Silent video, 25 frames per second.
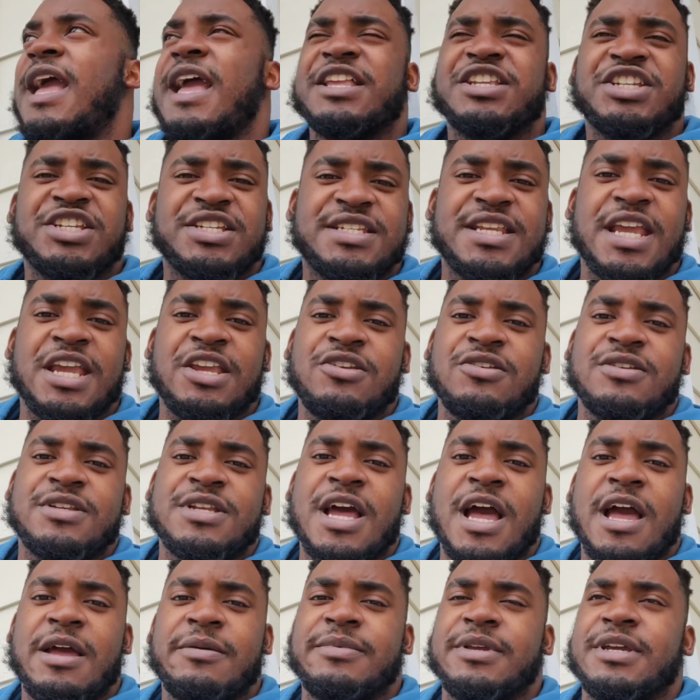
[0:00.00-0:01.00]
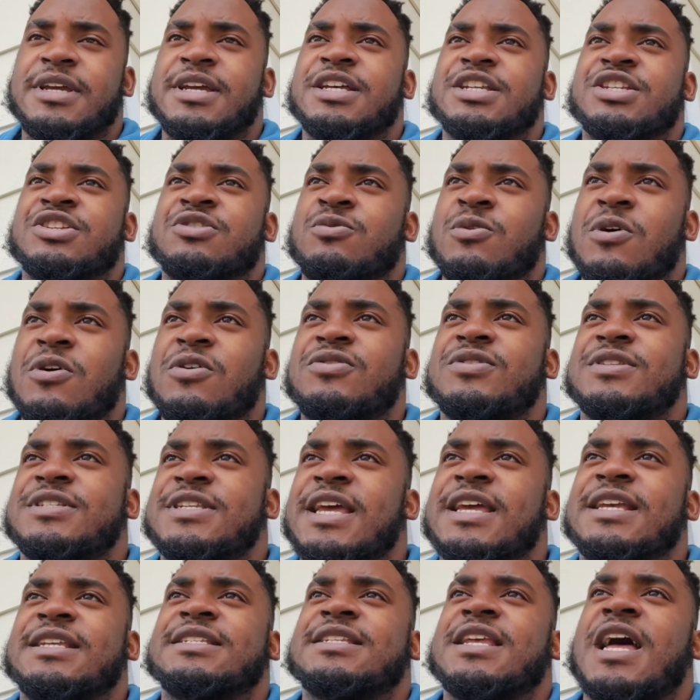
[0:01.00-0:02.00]
Yeah, and just take your time, because growth
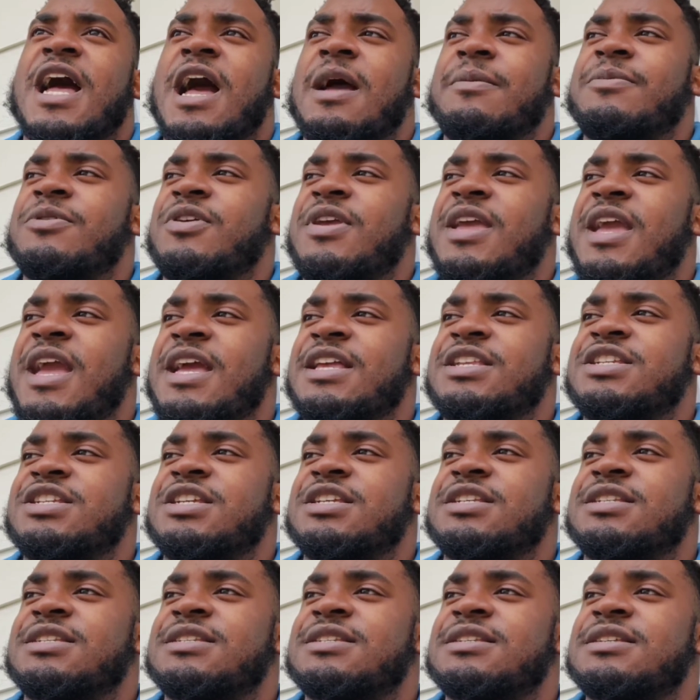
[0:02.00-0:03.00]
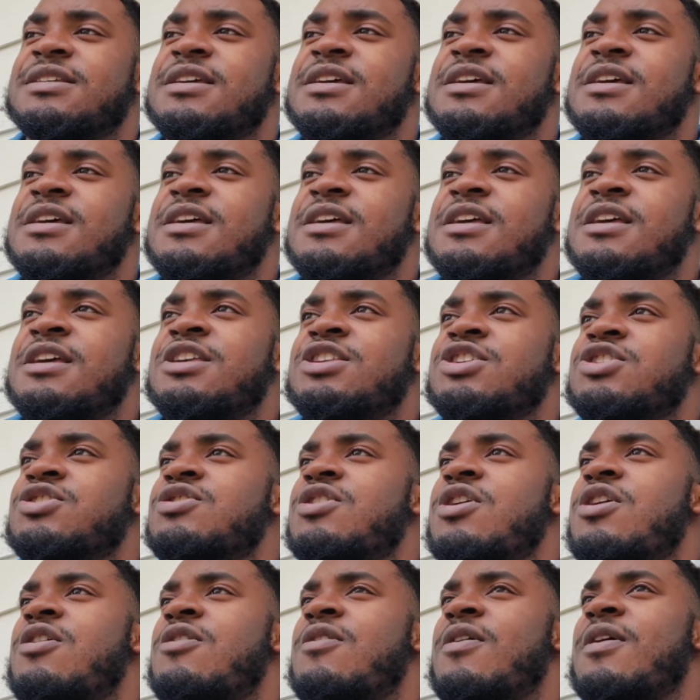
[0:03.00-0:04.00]
takes time. You can't just,
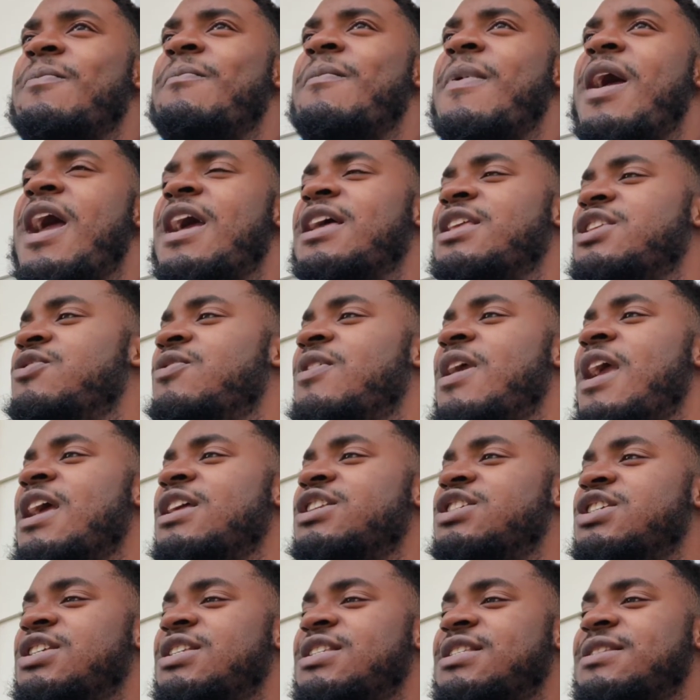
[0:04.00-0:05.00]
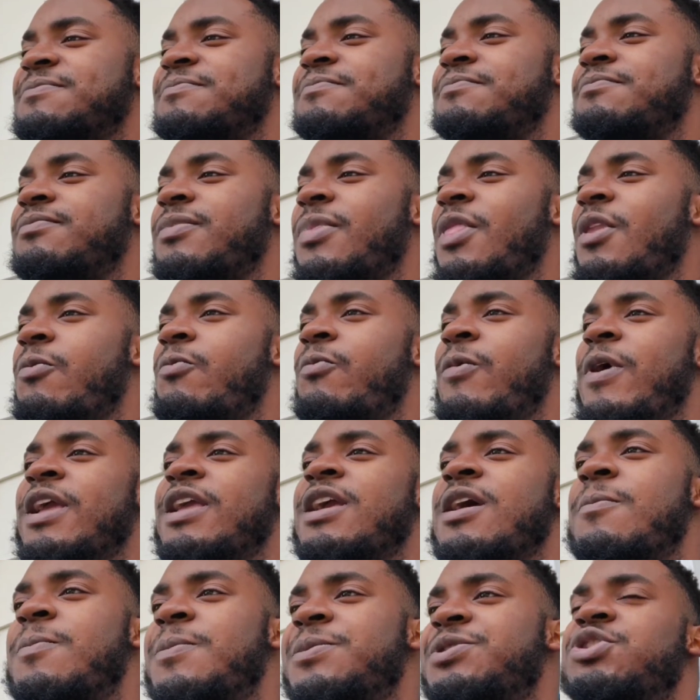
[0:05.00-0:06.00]
you can't just
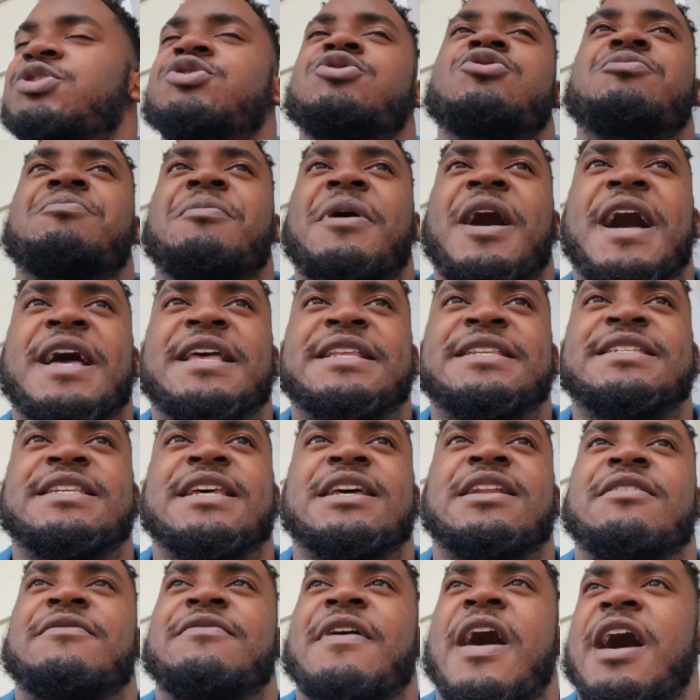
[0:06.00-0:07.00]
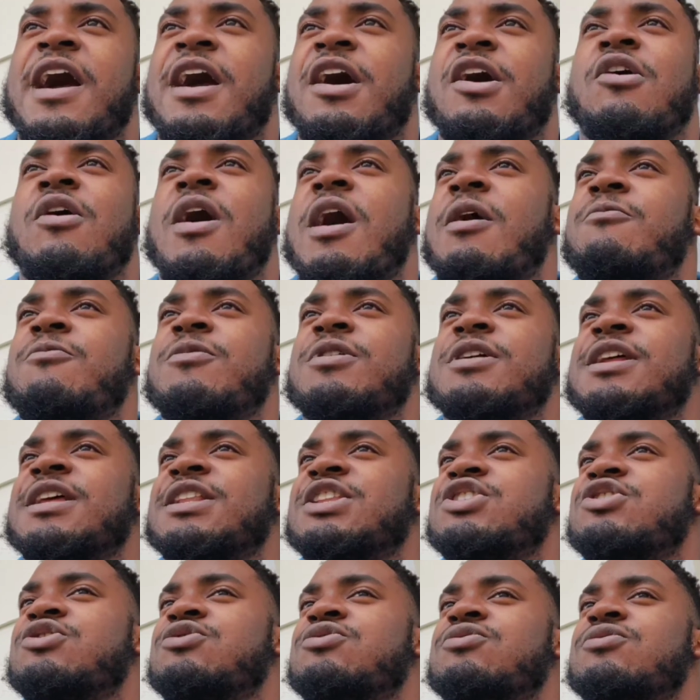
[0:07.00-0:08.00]
wake up with the new mindset of, I want to
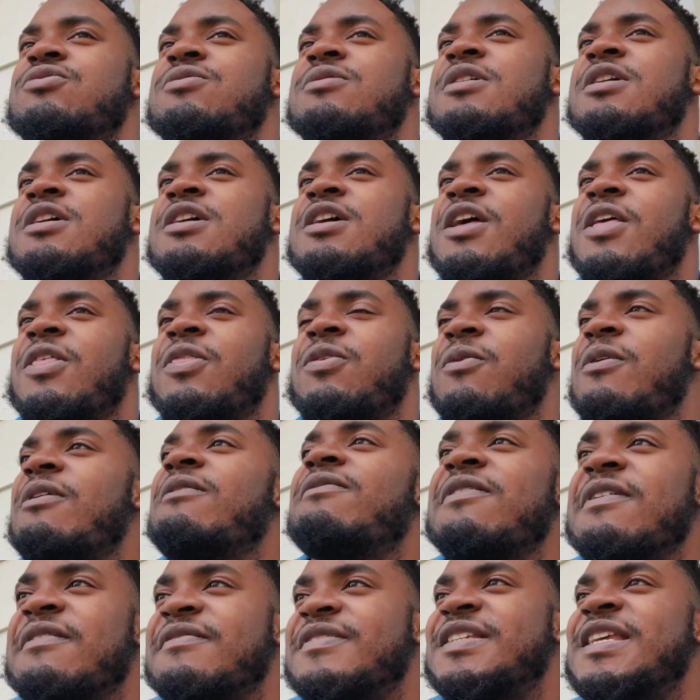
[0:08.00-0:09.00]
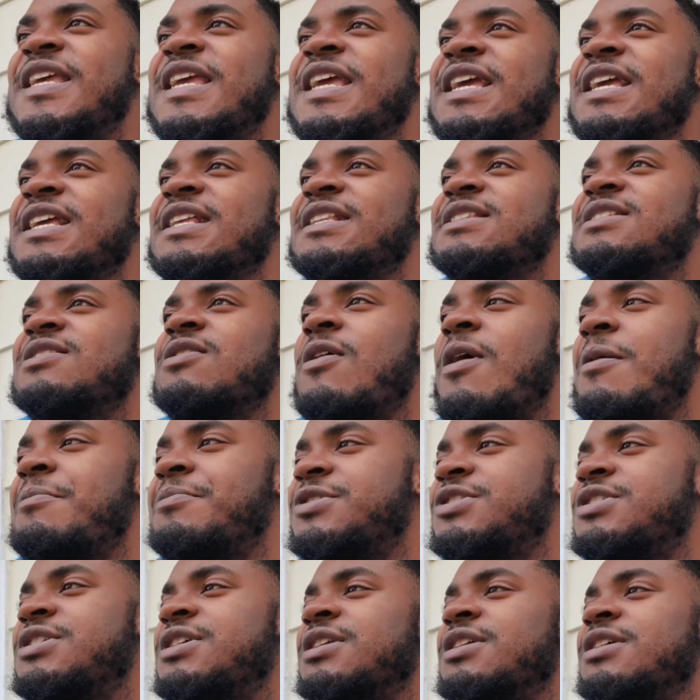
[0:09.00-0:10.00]
do 315, so I'm
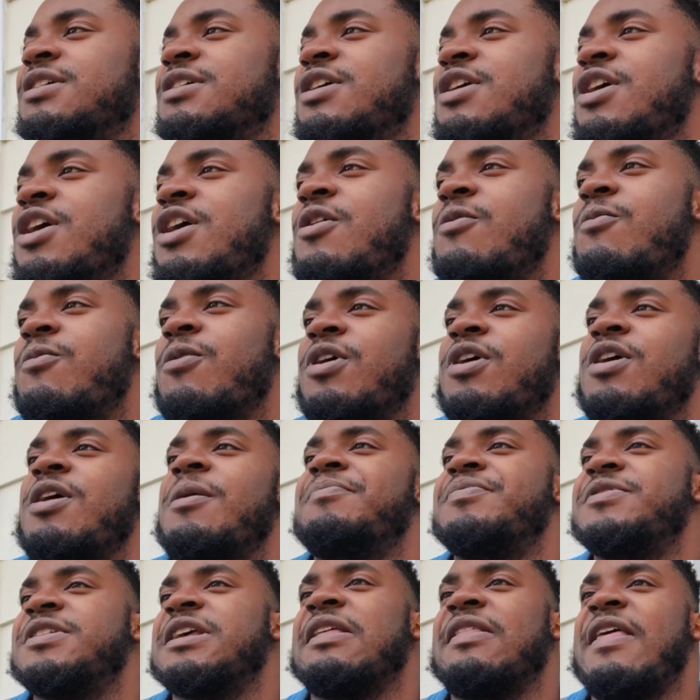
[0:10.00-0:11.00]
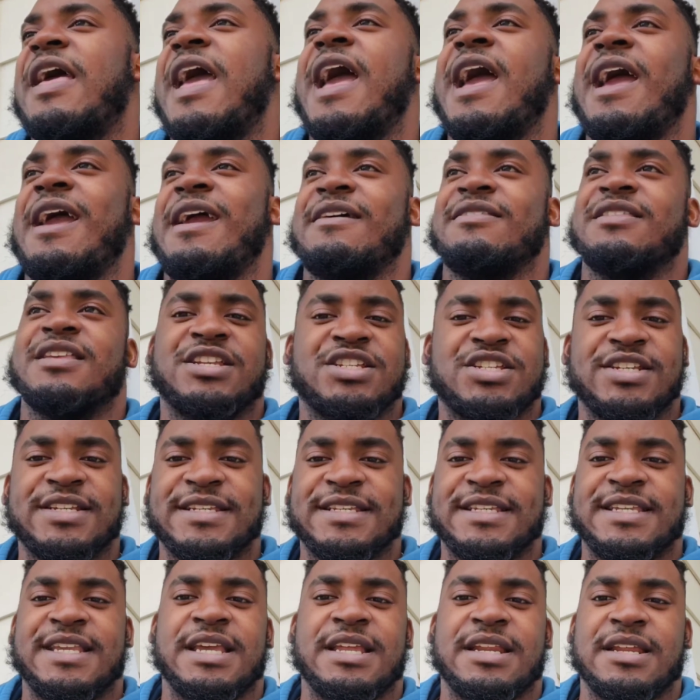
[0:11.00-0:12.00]
just going to work up to that and then
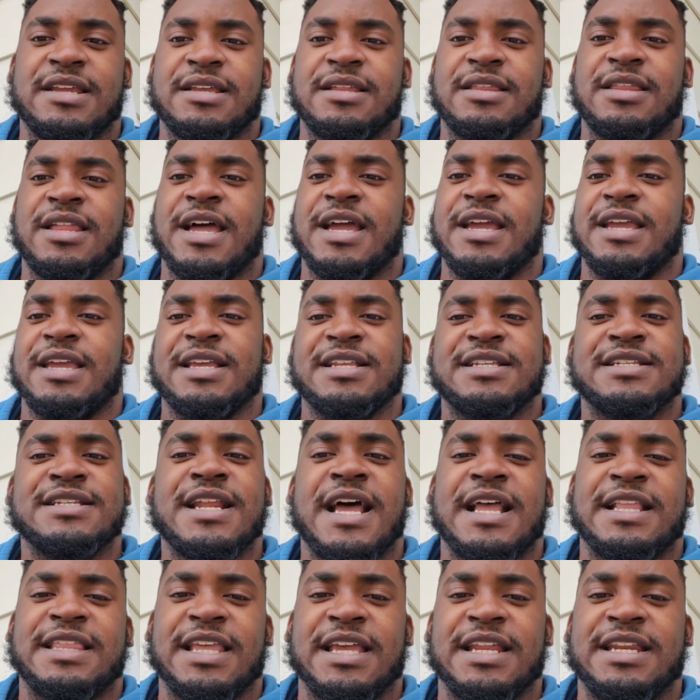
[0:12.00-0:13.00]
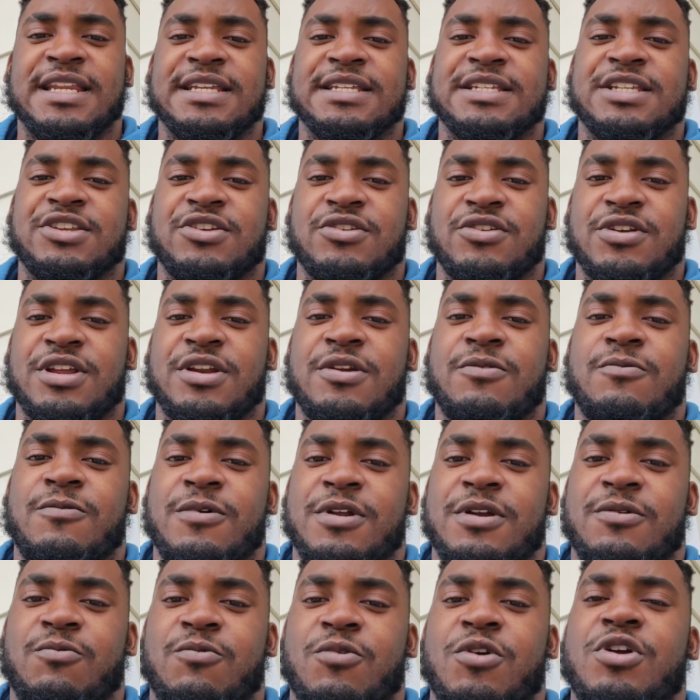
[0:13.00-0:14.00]
just get it. Like, it's not that easy. You're going to
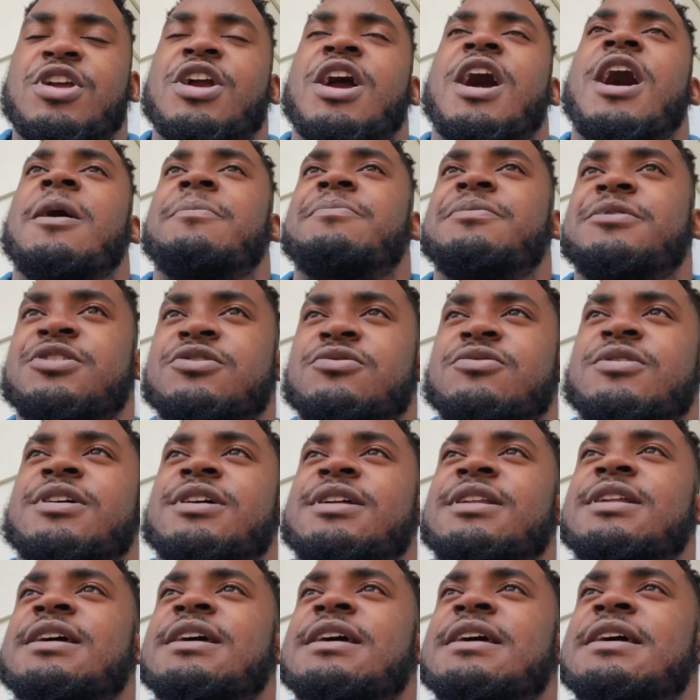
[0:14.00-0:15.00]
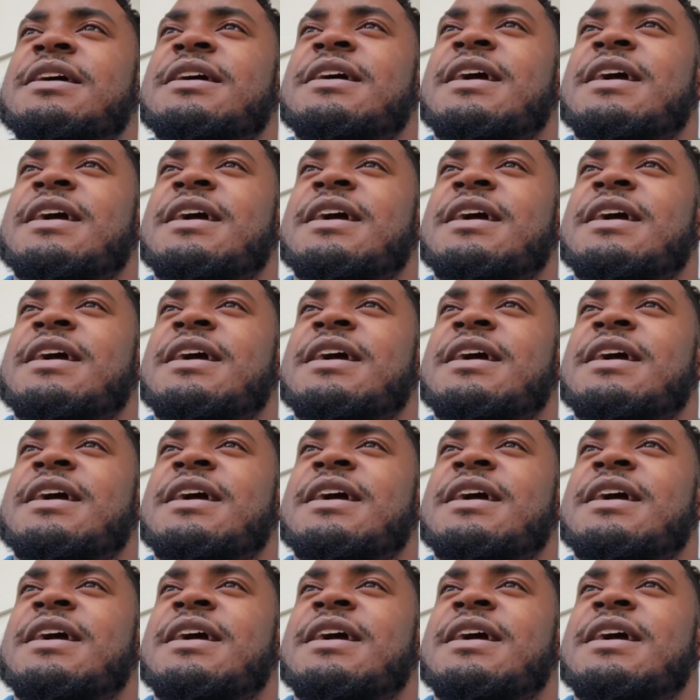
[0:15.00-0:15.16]
want to work up to it,